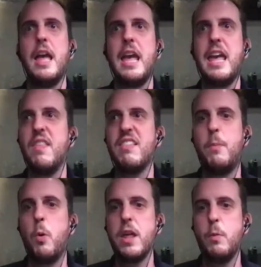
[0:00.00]
in the
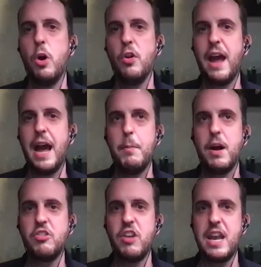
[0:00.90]
sporting world, how much
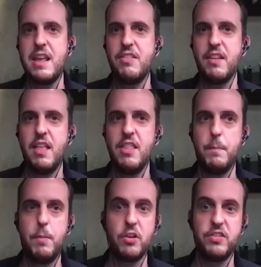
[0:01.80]
is the
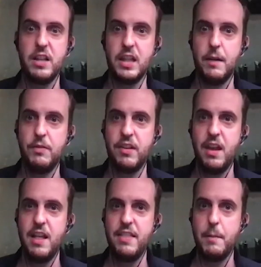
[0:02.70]
boxing gloves
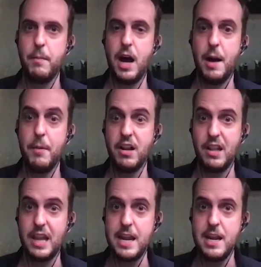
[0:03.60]
that Muhammad
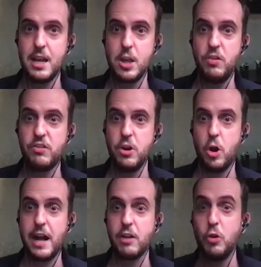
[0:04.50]
Ali used to knock
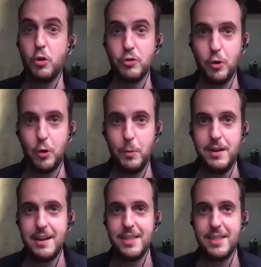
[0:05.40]
out George Foreman in the